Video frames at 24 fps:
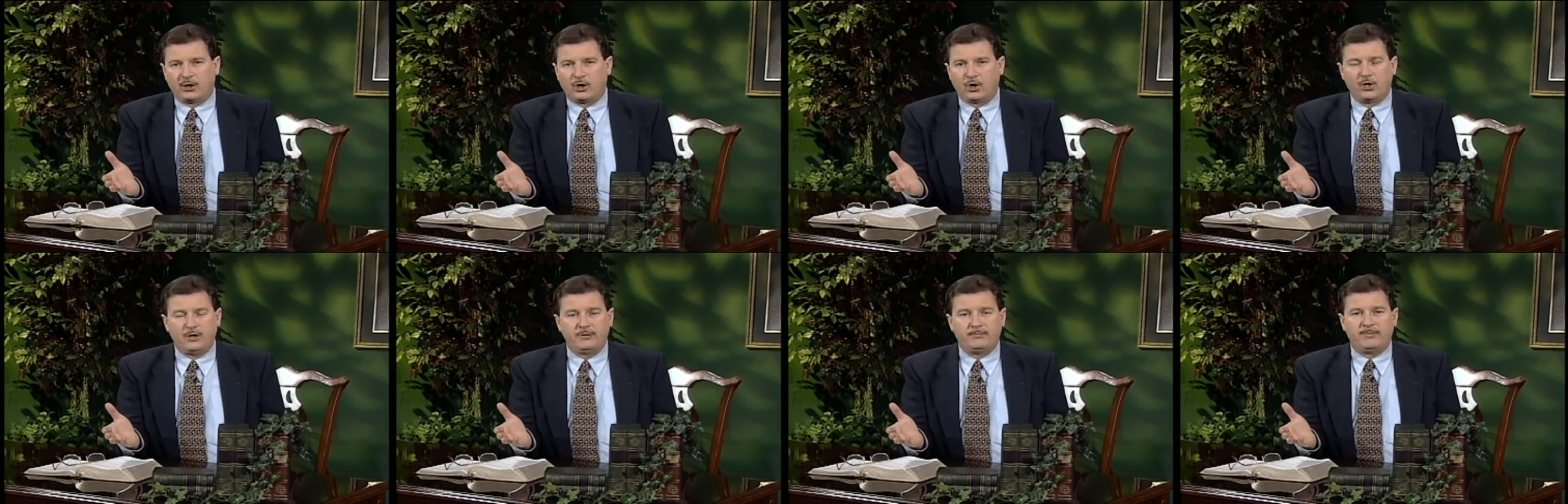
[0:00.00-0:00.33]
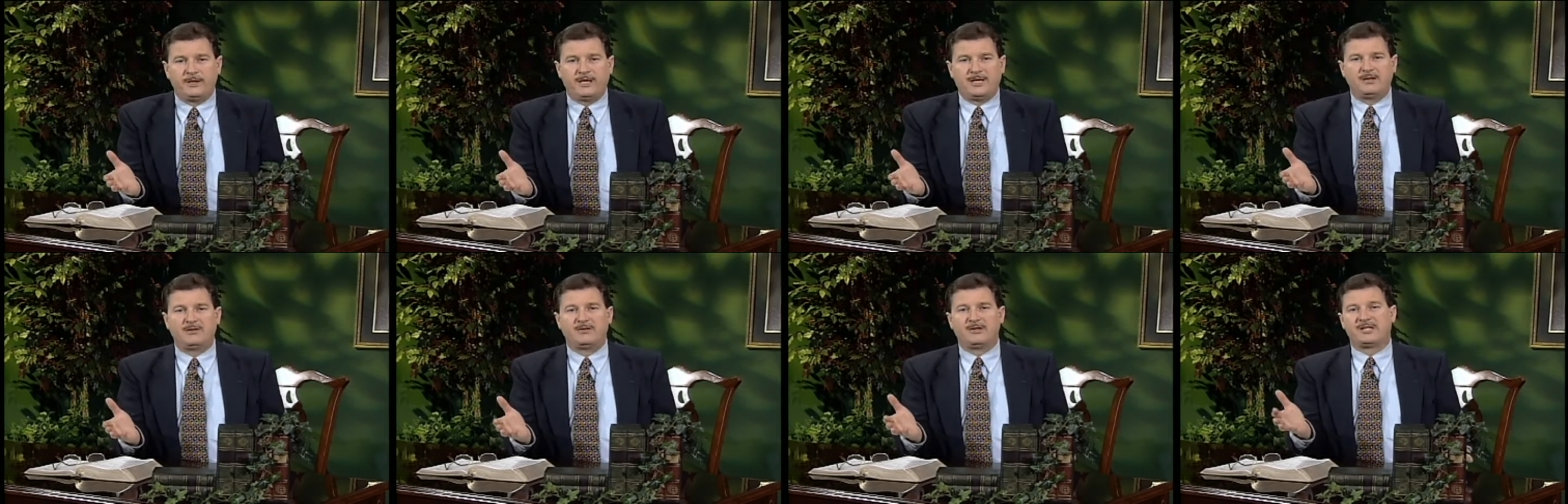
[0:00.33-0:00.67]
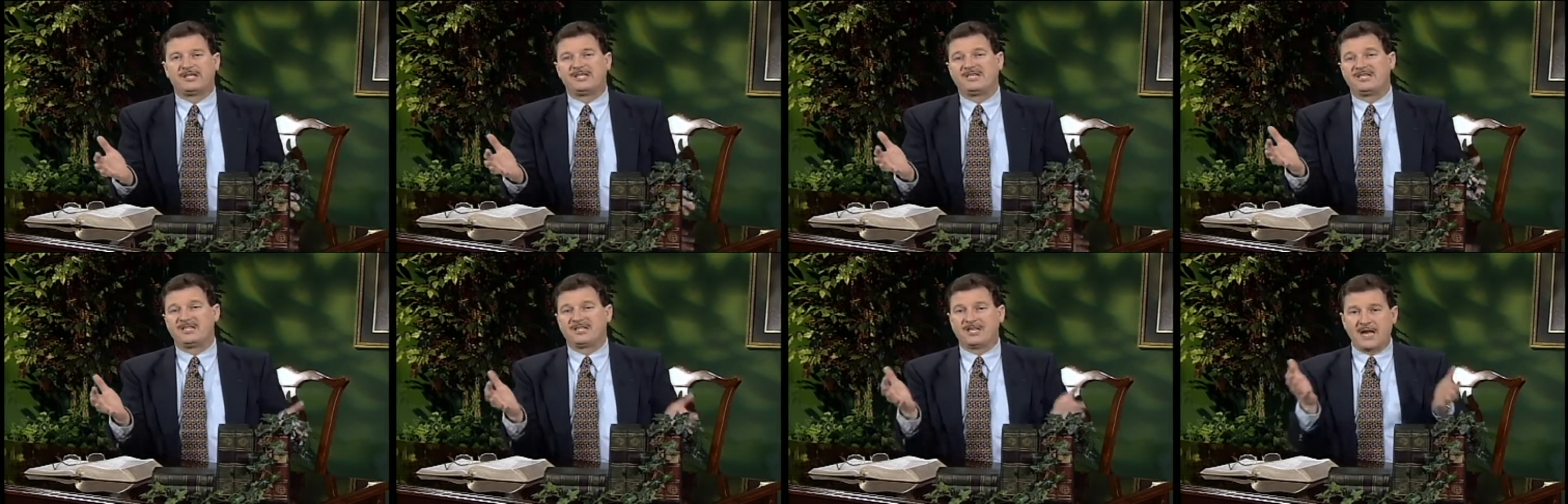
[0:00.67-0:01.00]
could be the
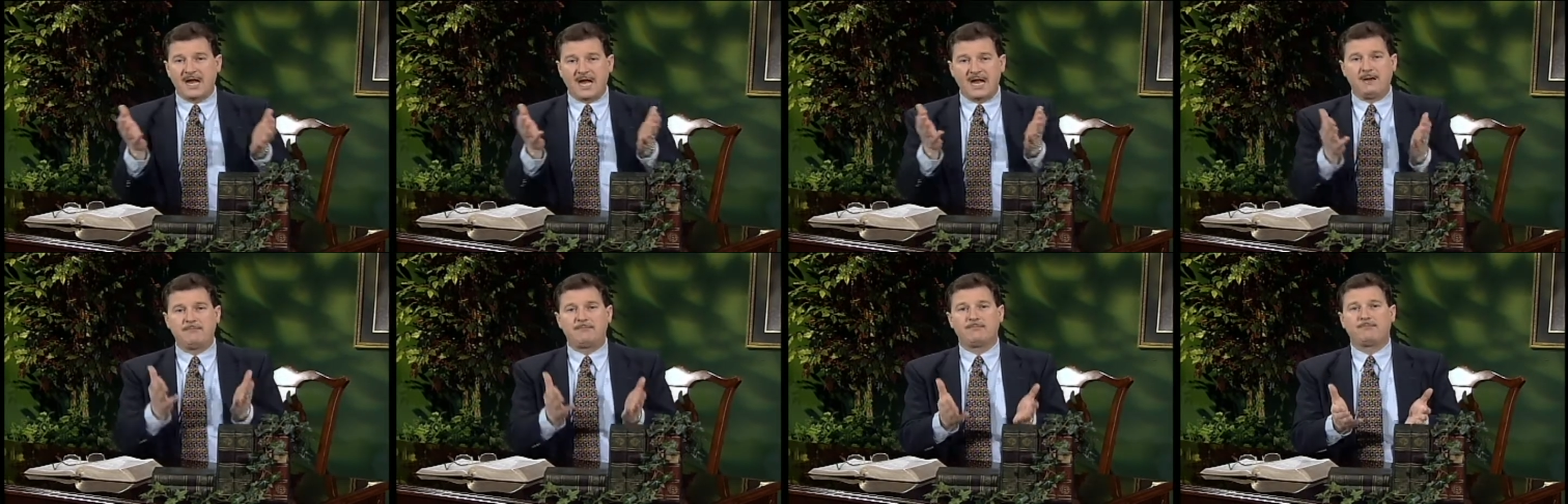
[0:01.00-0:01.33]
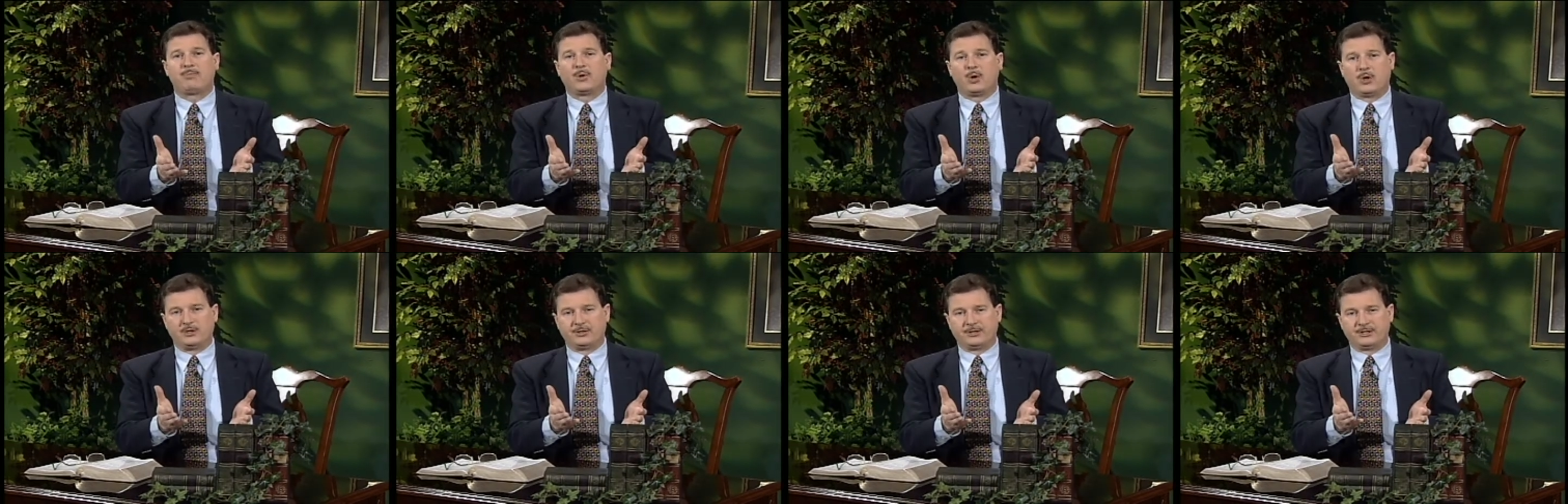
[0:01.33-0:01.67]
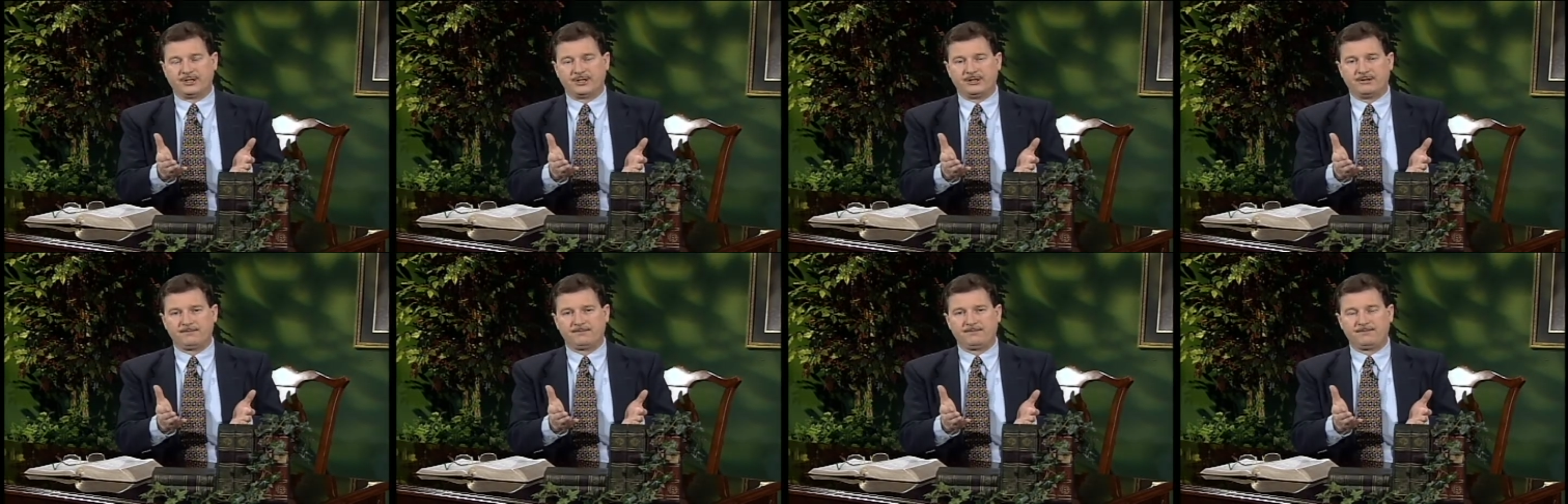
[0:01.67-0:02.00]
same
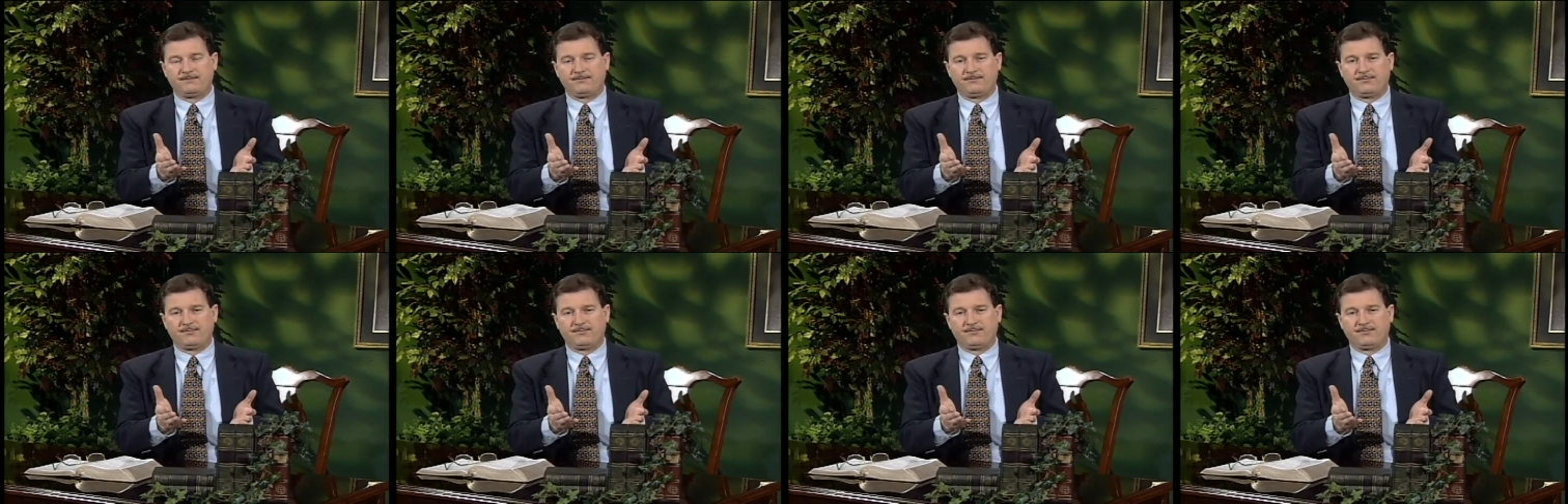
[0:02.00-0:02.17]
person